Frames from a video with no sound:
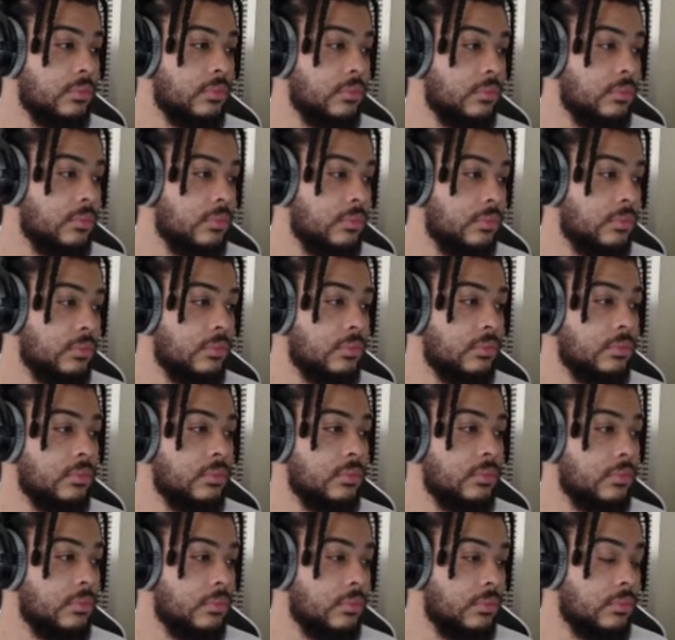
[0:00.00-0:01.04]

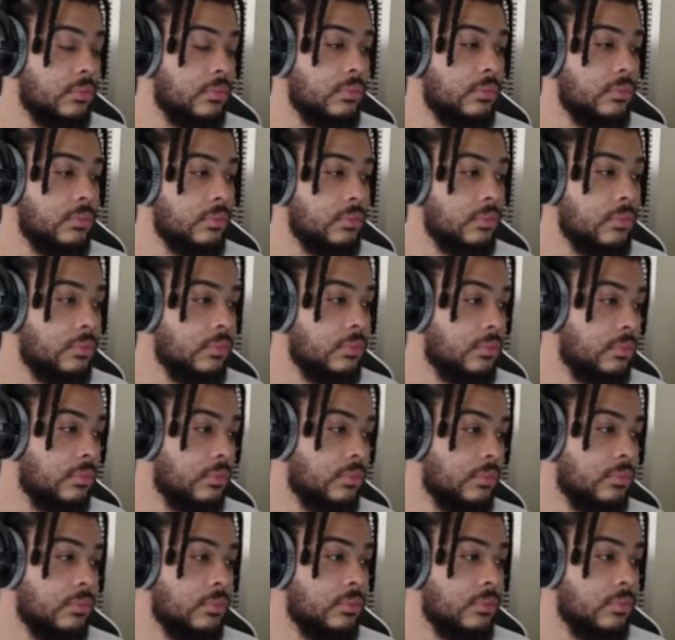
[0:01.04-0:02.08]

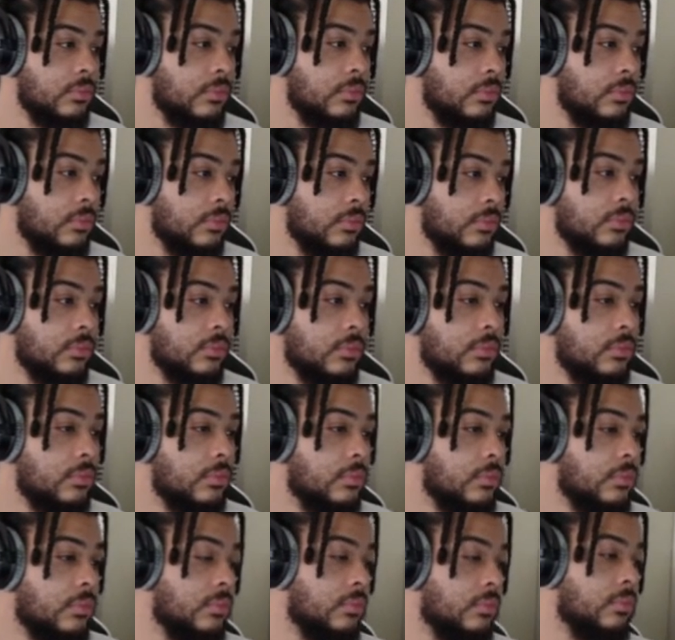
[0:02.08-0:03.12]

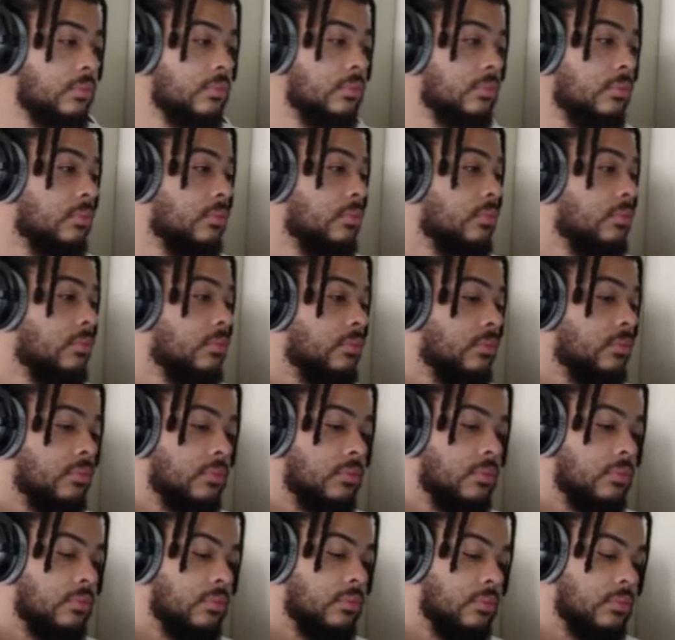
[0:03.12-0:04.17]

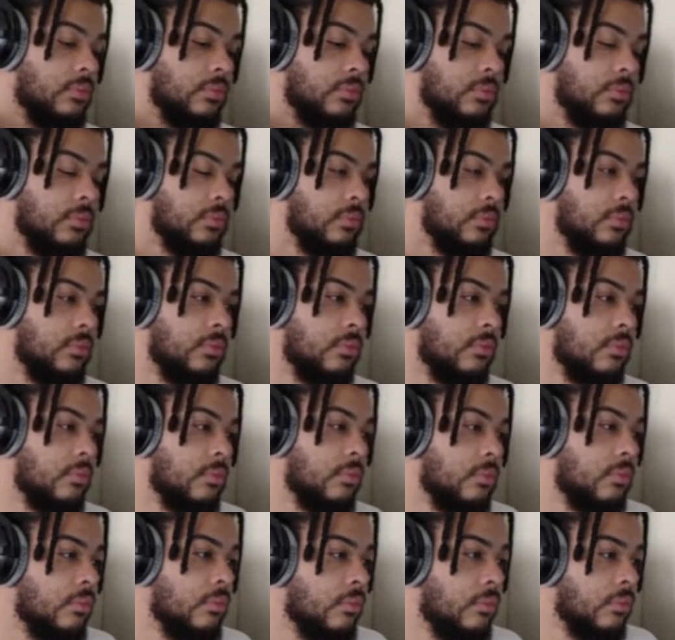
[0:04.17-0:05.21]

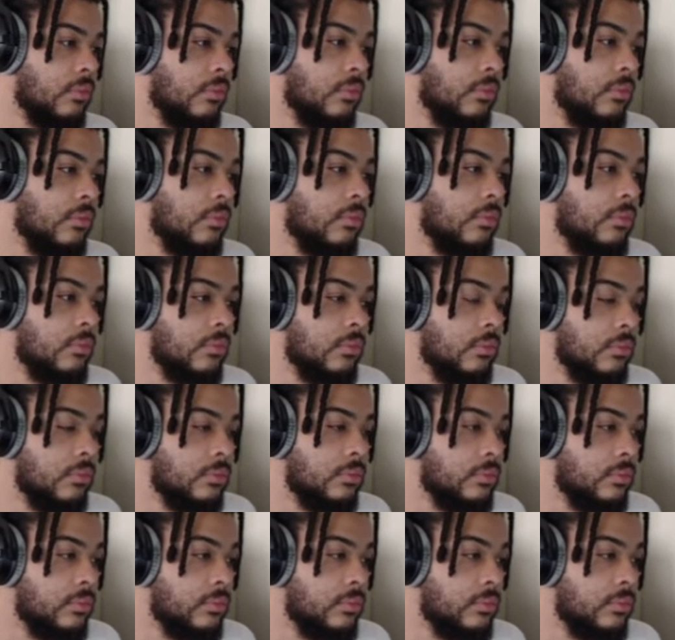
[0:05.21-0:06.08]
[no speech]